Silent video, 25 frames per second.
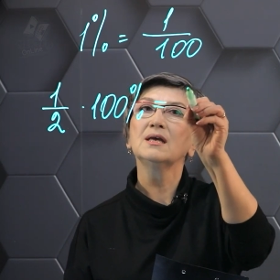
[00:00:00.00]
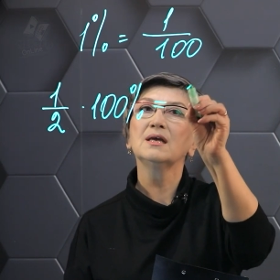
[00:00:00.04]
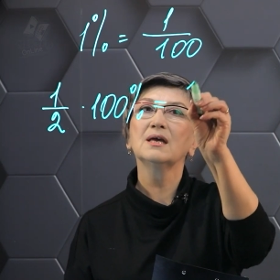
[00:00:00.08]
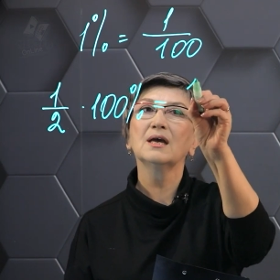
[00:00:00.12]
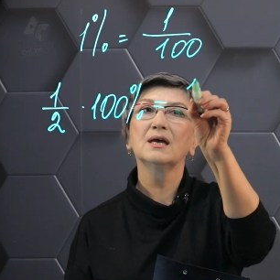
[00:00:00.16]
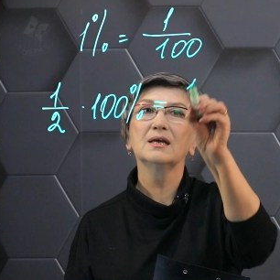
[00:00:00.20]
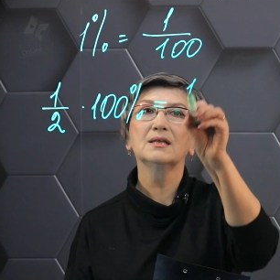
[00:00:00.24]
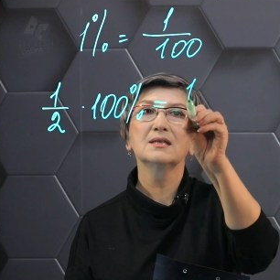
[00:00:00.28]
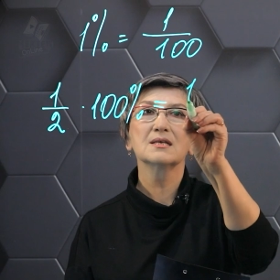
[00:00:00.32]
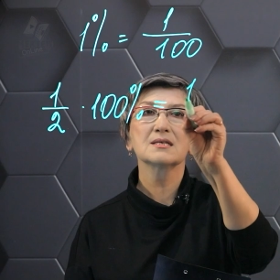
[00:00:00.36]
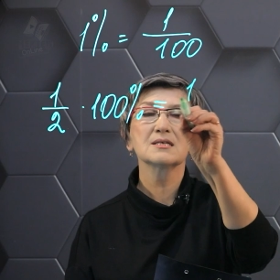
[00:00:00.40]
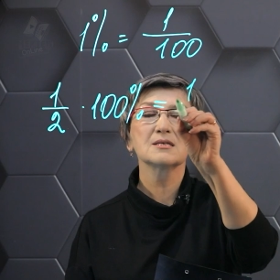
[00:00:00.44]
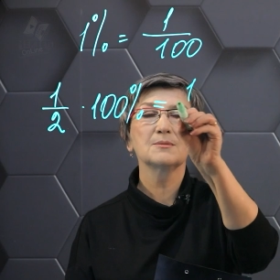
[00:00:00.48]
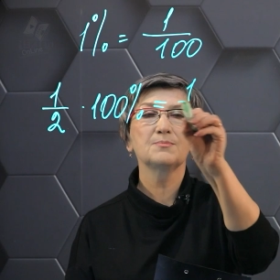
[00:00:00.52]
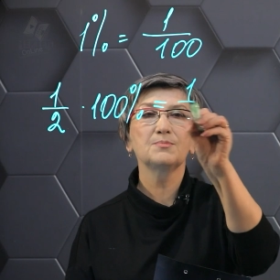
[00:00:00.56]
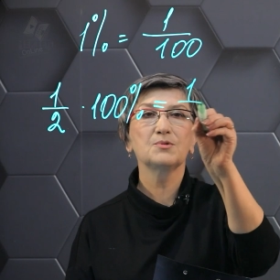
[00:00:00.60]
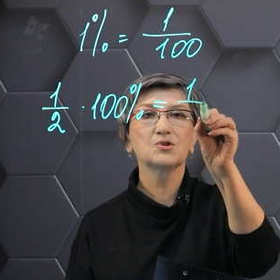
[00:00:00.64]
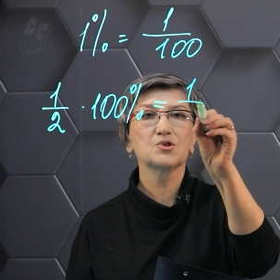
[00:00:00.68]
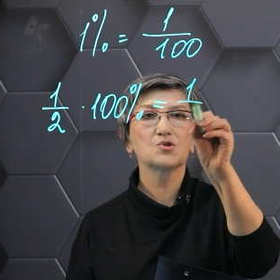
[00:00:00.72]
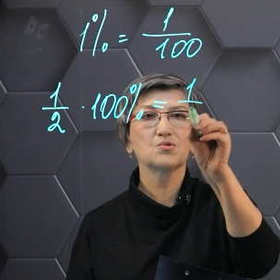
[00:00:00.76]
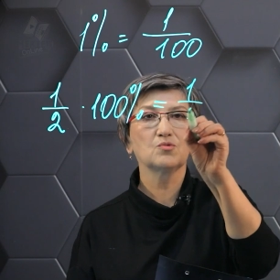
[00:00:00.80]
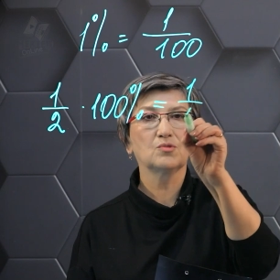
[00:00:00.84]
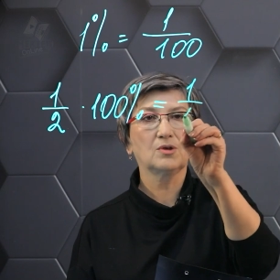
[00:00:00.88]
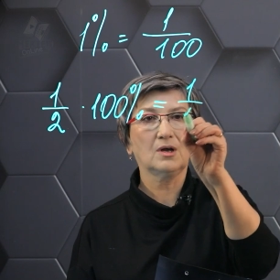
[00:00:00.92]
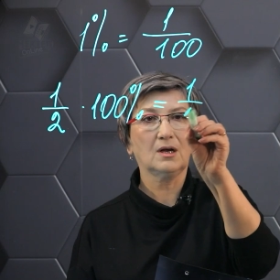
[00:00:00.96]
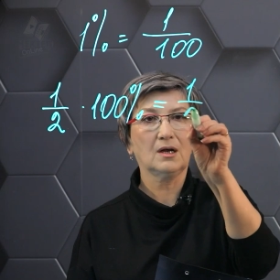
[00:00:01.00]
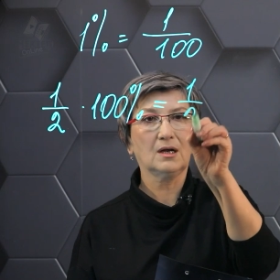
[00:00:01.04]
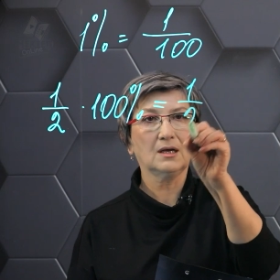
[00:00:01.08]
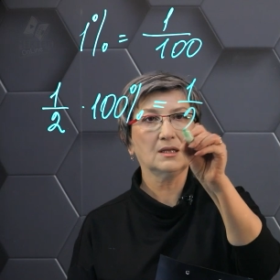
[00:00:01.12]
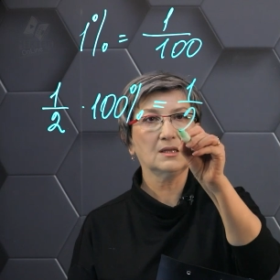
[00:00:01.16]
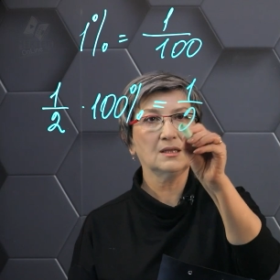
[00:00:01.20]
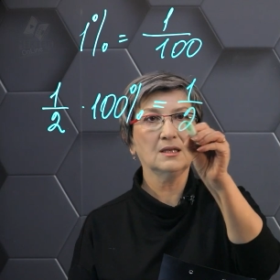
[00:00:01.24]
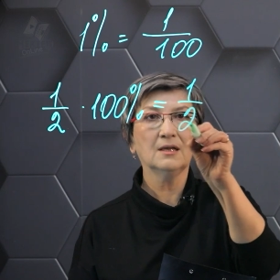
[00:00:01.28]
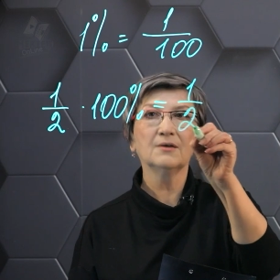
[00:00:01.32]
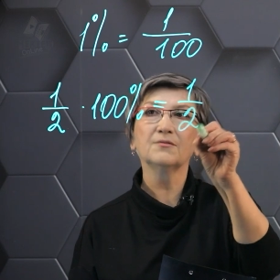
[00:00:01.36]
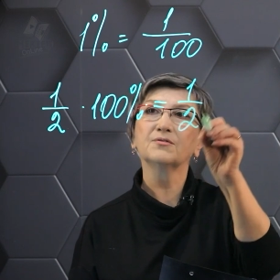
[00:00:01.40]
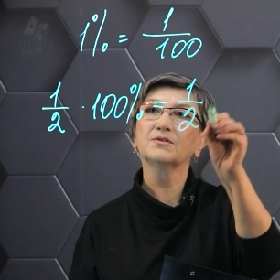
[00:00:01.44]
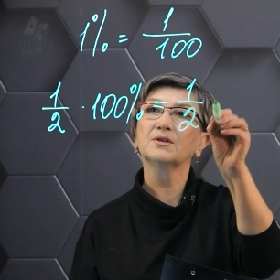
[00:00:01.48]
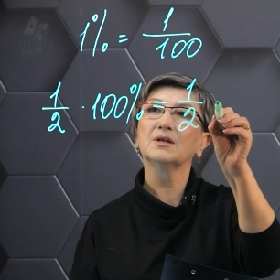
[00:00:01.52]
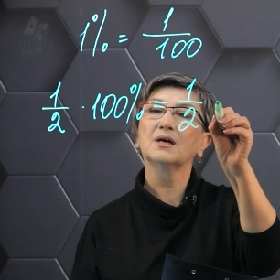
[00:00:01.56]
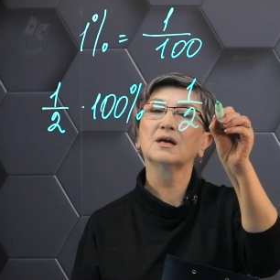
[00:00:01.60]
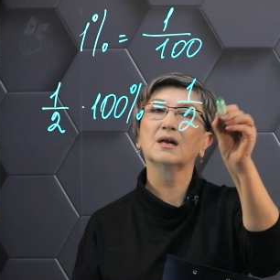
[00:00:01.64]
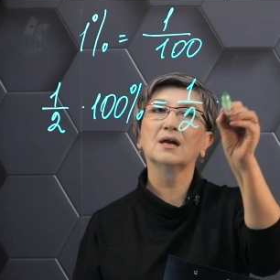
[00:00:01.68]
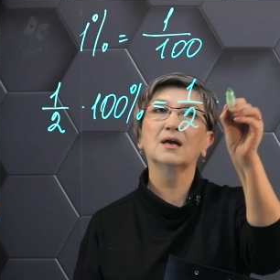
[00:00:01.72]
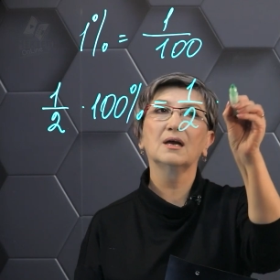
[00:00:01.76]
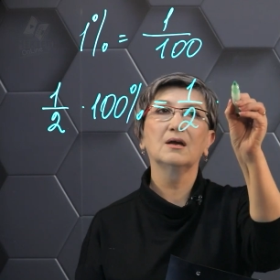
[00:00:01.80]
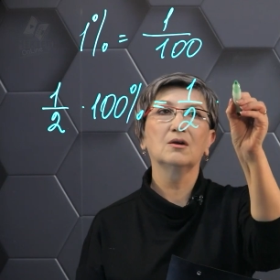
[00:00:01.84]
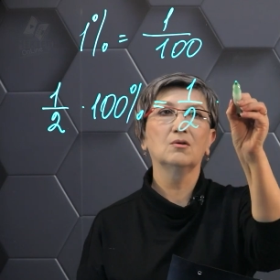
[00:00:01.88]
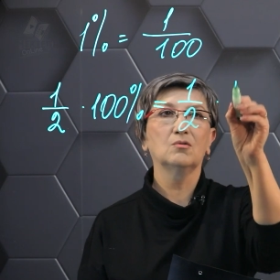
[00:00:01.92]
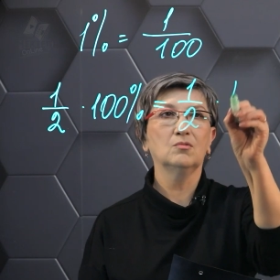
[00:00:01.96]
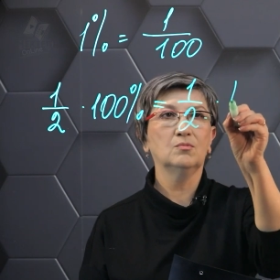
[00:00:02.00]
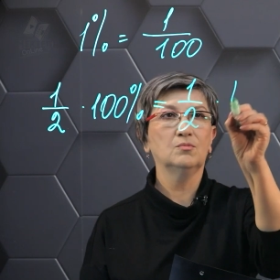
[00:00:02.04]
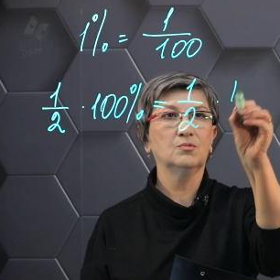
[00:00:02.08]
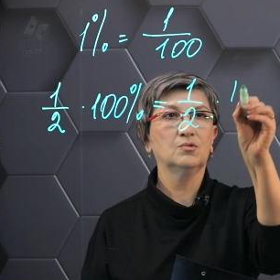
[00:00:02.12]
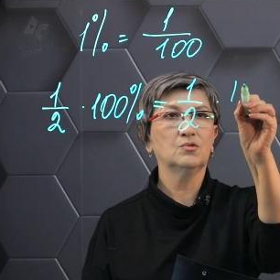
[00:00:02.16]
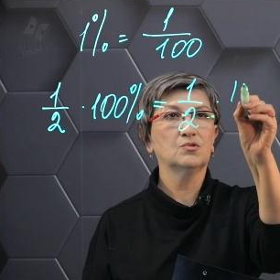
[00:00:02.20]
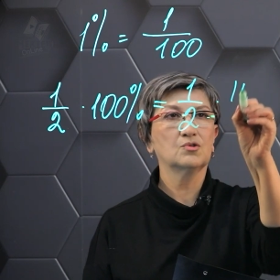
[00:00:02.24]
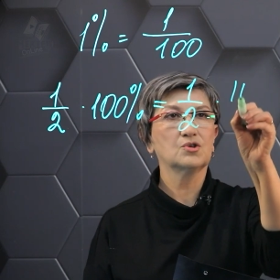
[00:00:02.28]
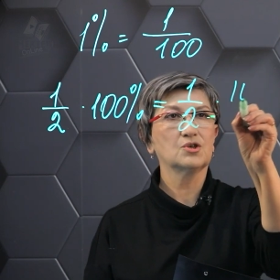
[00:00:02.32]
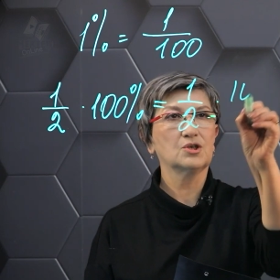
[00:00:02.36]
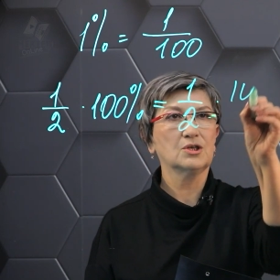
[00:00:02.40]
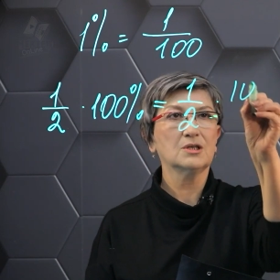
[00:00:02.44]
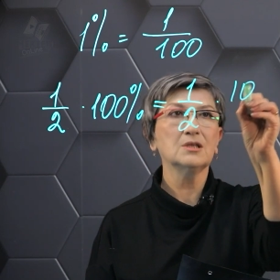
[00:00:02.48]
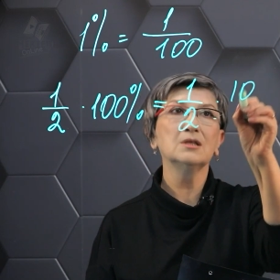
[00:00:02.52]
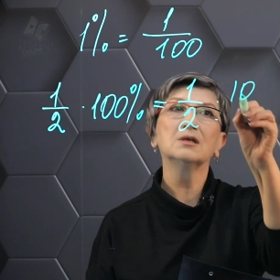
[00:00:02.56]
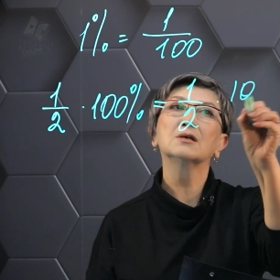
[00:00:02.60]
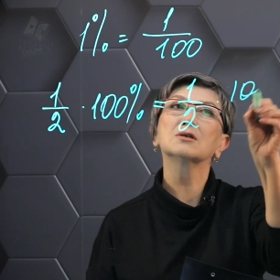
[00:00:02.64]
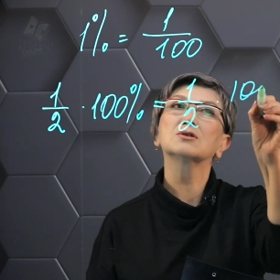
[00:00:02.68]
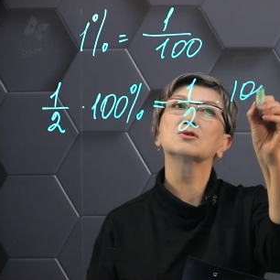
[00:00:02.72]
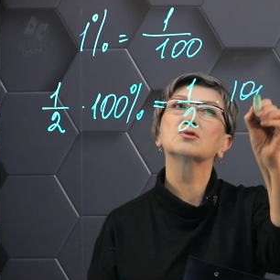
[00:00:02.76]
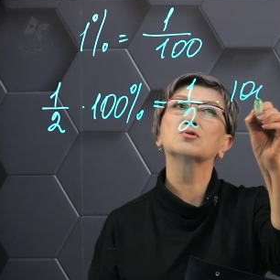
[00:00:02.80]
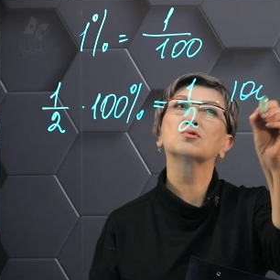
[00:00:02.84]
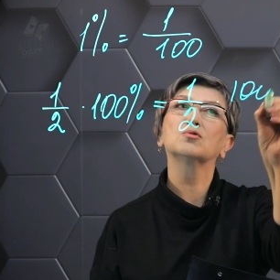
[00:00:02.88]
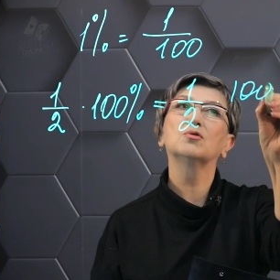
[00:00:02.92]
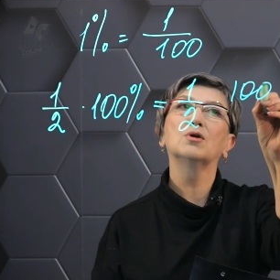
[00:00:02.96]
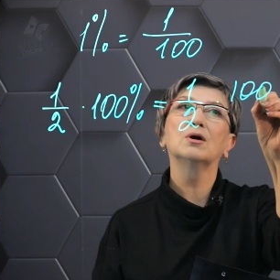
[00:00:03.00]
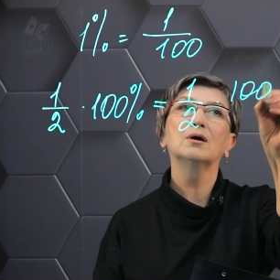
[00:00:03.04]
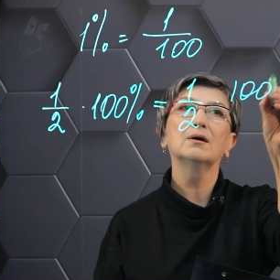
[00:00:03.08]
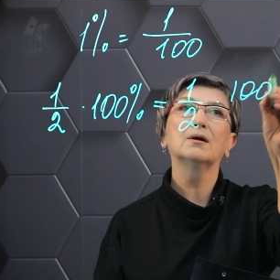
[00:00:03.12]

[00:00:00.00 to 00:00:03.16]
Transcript: and I write it down as 1/2 times 100,